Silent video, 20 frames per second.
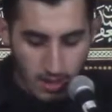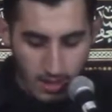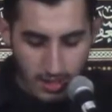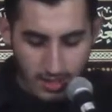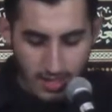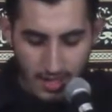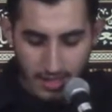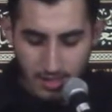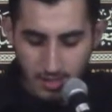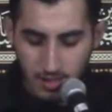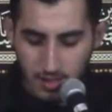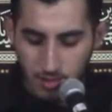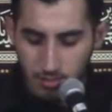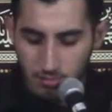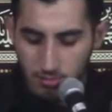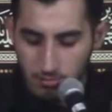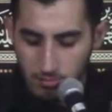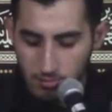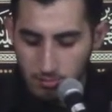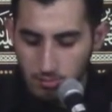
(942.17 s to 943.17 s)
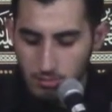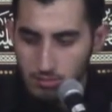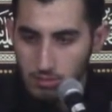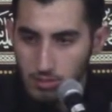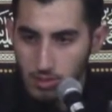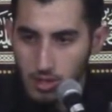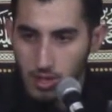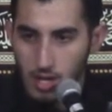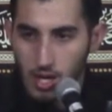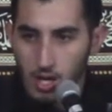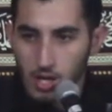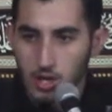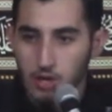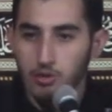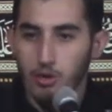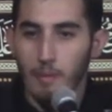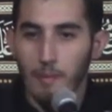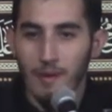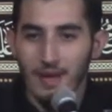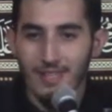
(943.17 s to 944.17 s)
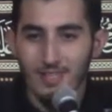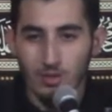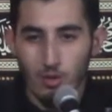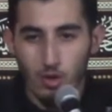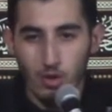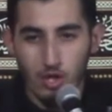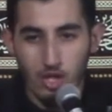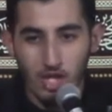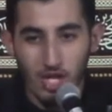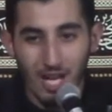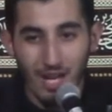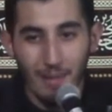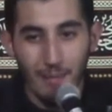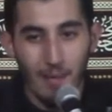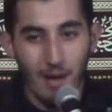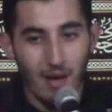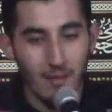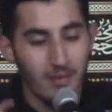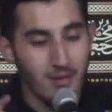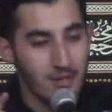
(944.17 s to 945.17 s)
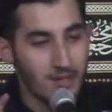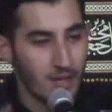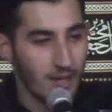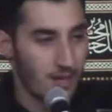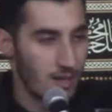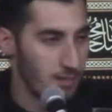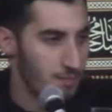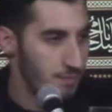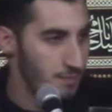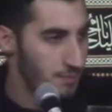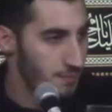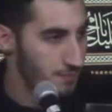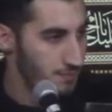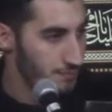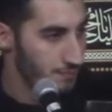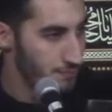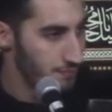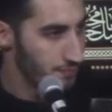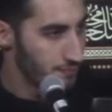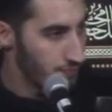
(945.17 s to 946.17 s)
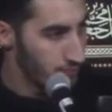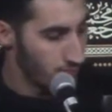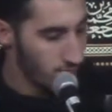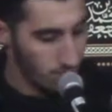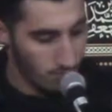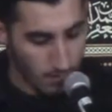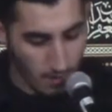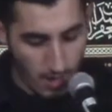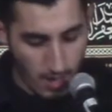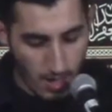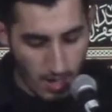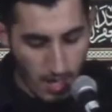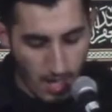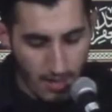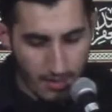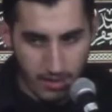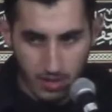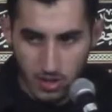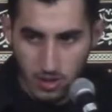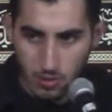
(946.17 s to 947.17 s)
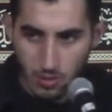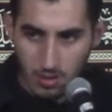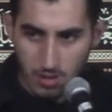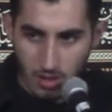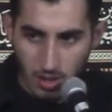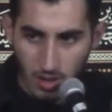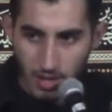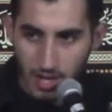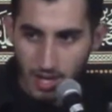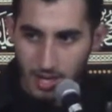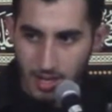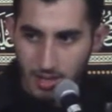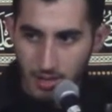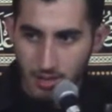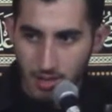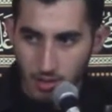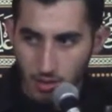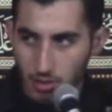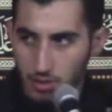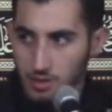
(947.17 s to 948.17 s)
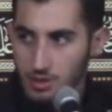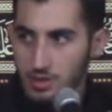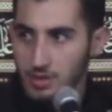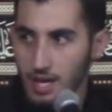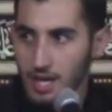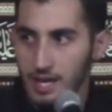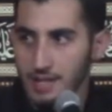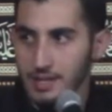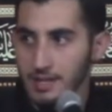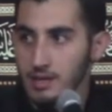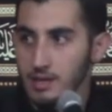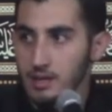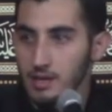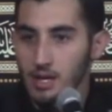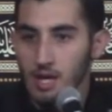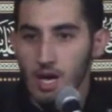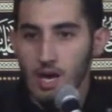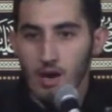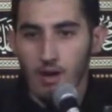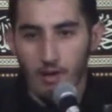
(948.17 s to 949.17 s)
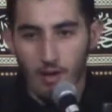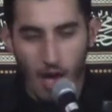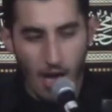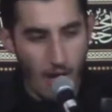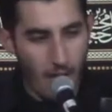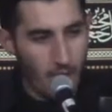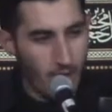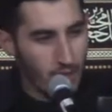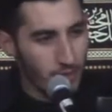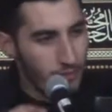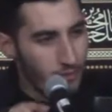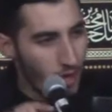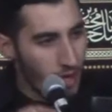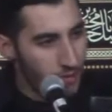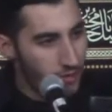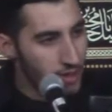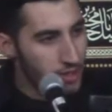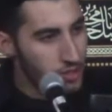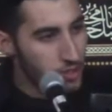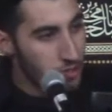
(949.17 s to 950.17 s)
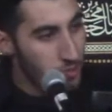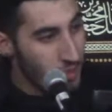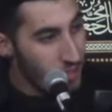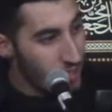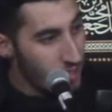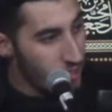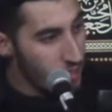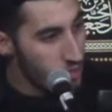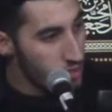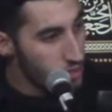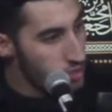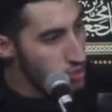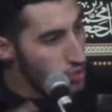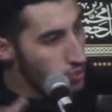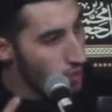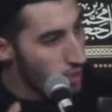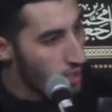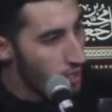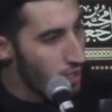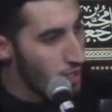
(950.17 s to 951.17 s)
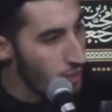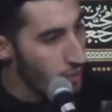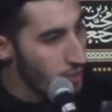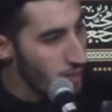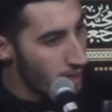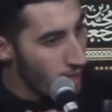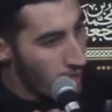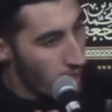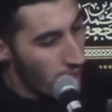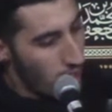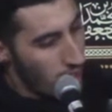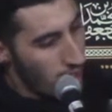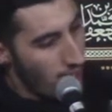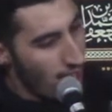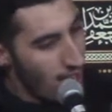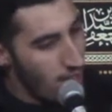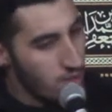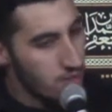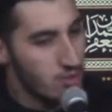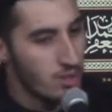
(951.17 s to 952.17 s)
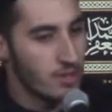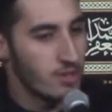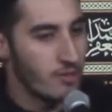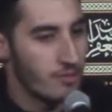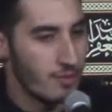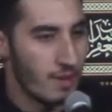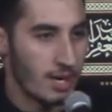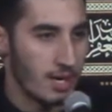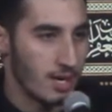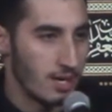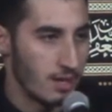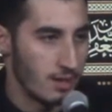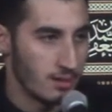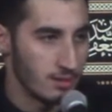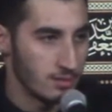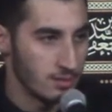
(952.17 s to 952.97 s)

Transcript: He takes them to a place called Sha'b Abi Talib. And this was located, according to hadith, around 500 meters to a kilometer outside of Mecca.